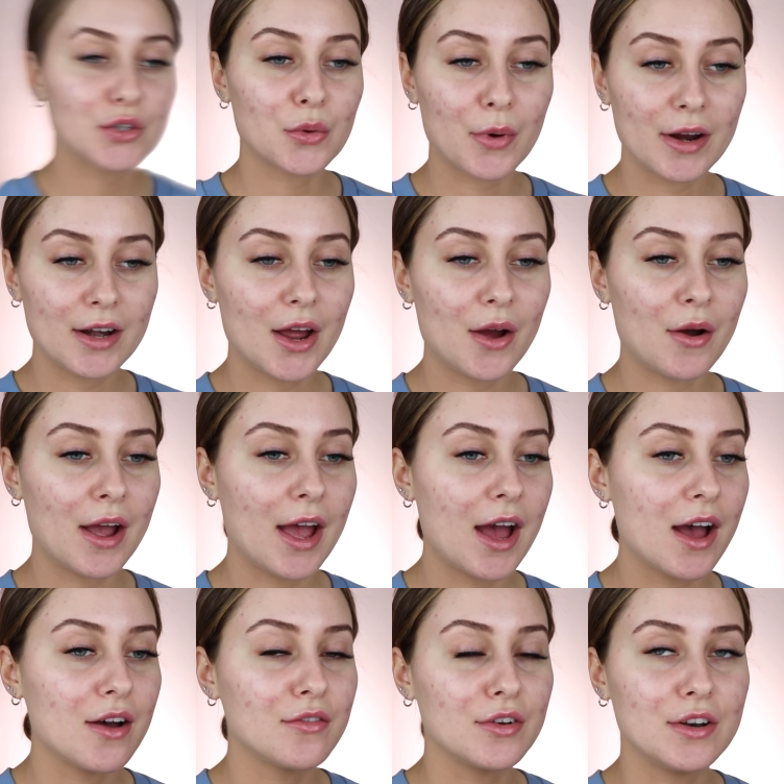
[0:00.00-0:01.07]
So right now I
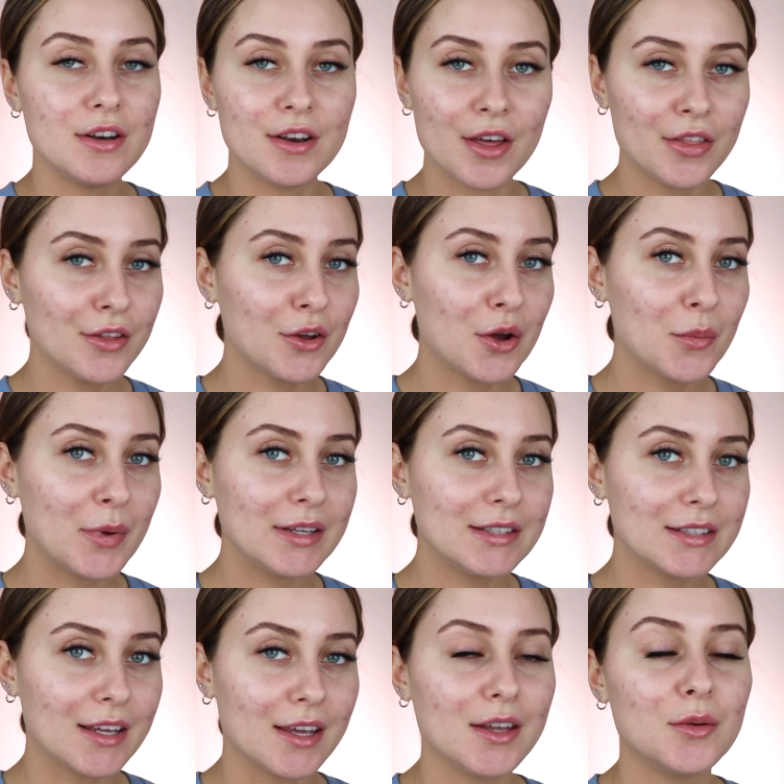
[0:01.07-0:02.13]
have nothing on my
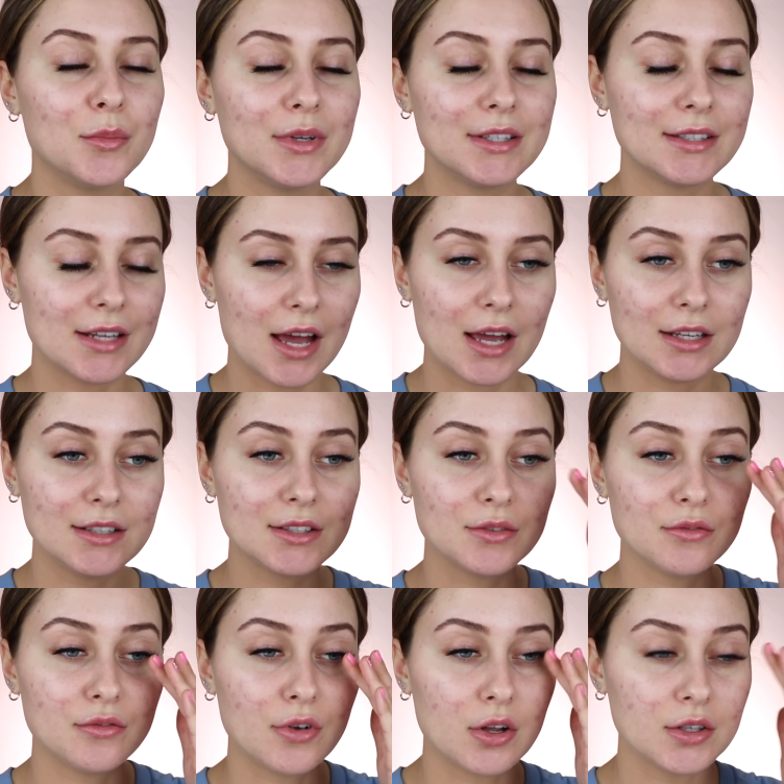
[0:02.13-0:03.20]
skin besides
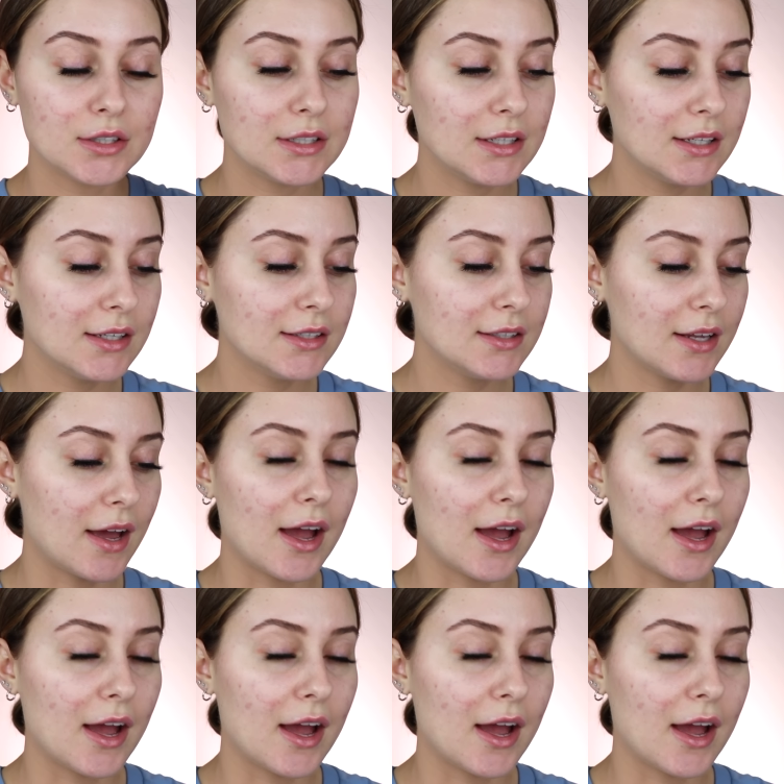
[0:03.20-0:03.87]
some falsies.